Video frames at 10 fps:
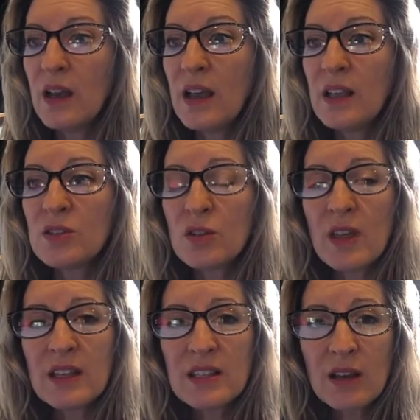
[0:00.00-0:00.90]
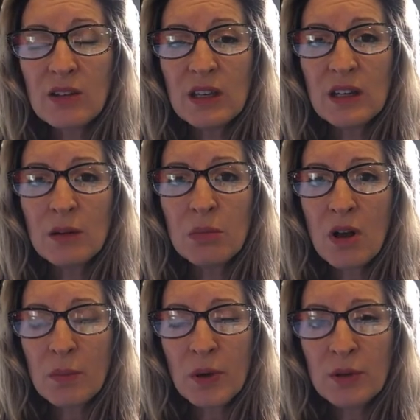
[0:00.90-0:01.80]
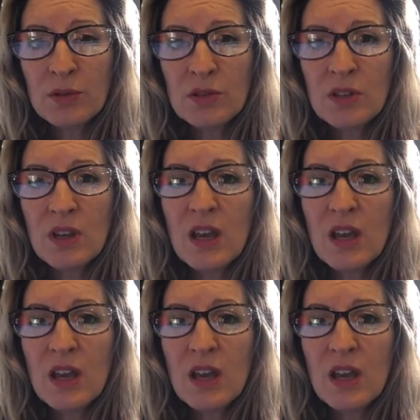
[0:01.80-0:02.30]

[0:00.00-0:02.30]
And so that's how you get a blog post.